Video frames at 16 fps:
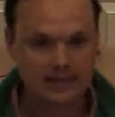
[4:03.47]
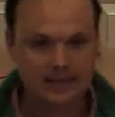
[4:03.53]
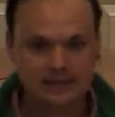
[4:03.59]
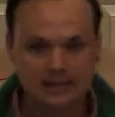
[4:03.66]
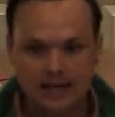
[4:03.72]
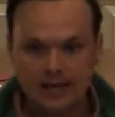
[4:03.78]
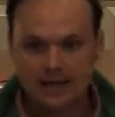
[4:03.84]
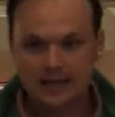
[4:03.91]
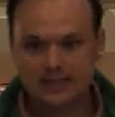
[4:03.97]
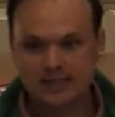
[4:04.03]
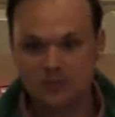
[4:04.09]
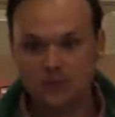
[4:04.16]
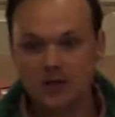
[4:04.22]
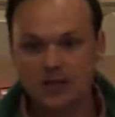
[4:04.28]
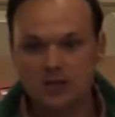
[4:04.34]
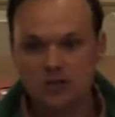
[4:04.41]
His, his
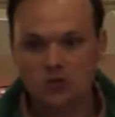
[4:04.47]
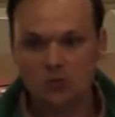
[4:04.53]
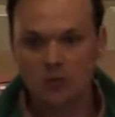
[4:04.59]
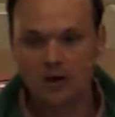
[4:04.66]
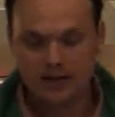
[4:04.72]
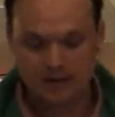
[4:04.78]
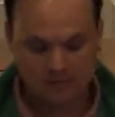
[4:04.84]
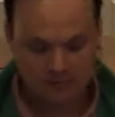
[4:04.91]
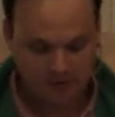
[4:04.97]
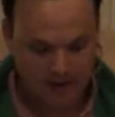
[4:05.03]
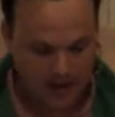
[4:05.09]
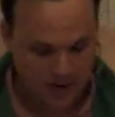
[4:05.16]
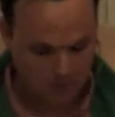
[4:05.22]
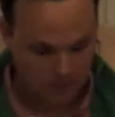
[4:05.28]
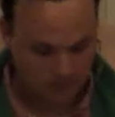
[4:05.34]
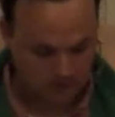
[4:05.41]
speech went
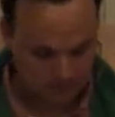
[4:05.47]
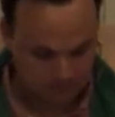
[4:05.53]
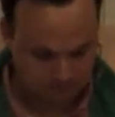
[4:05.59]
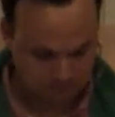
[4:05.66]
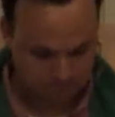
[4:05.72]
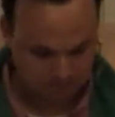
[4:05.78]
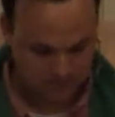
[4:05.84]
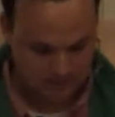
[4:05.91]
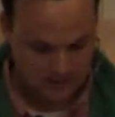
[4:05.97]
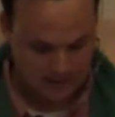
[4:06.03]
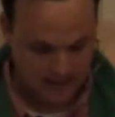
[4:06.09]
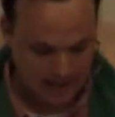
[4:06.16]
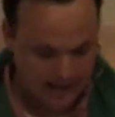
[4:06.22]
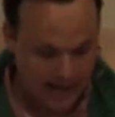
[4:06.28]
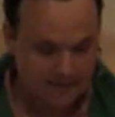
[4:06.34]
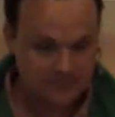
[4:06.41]
viral.
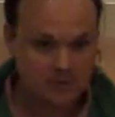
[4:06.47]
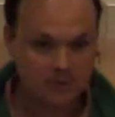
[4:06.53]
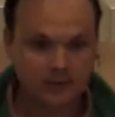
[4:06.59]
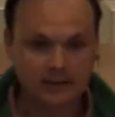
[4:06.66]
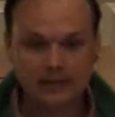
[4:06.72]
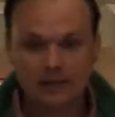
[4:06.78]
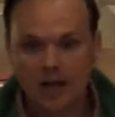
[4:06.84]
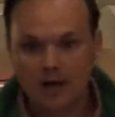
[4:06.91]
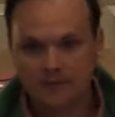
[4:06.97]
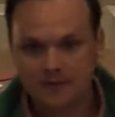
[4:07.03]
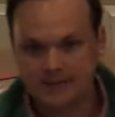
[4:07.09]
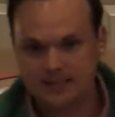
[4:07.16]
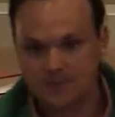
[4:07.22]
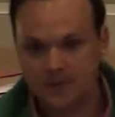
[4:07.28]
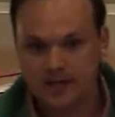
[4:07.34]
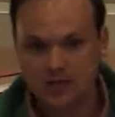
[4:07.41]
I absolutely love
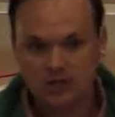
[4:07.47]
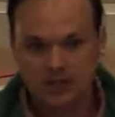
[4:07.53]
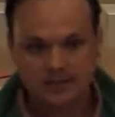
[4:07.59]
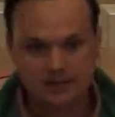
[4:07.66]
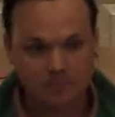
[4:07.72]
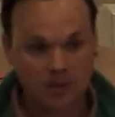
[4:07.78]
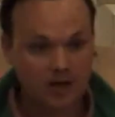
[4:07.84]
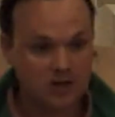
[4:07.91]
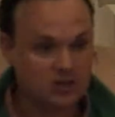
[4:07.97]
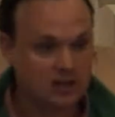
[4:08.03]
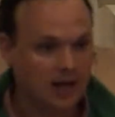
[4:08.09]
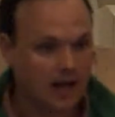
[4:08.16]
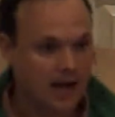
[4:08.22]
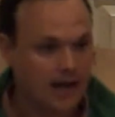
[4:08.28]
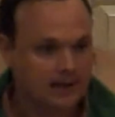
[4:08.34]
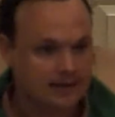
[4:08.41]
his speech. His
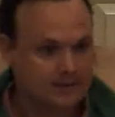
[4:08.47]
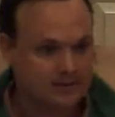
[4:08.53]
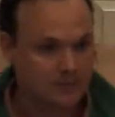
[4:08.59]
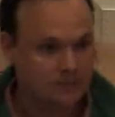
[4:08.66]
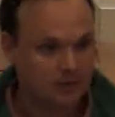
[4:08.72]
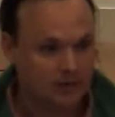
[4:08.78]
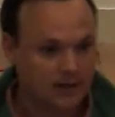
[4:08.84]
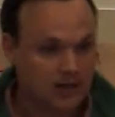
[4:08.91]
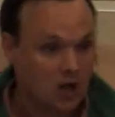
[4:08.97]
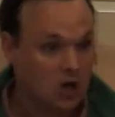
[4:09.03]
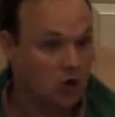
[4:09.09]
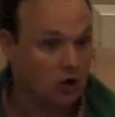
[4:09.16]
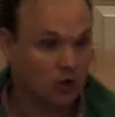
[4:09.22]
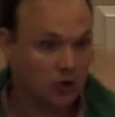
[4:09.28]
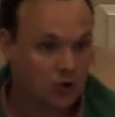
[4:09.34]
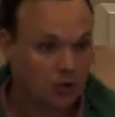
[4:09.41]
punchline is simply,
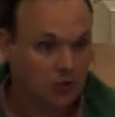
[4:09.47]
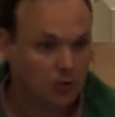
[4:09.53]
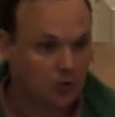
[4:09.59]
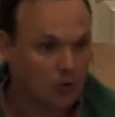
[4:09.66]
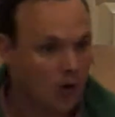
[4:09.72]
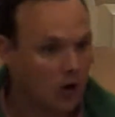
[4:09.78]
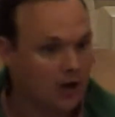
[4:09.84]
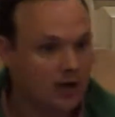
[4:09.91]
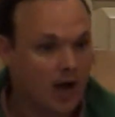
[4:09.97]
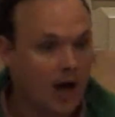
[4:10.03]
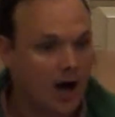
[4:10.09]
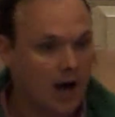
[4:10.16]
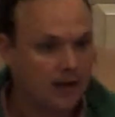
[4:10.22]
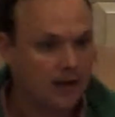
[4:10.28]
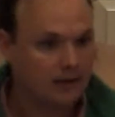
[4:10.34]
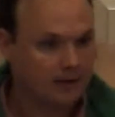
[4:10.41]
You are
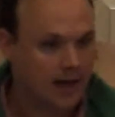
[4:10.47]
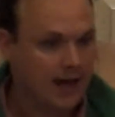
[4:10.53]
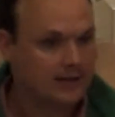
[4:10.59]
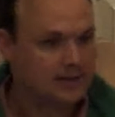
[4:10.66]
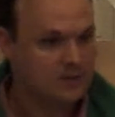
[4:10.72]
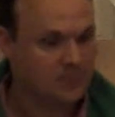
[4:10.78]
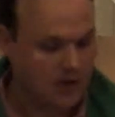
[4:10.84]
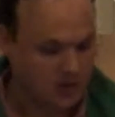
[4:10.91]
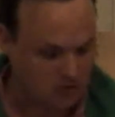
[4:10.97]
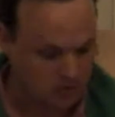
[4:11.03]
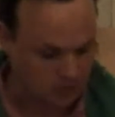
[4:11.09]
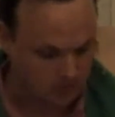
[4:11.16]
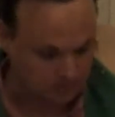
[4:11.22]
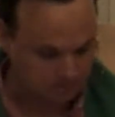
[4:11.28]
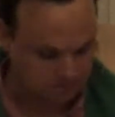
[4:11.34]
not that special.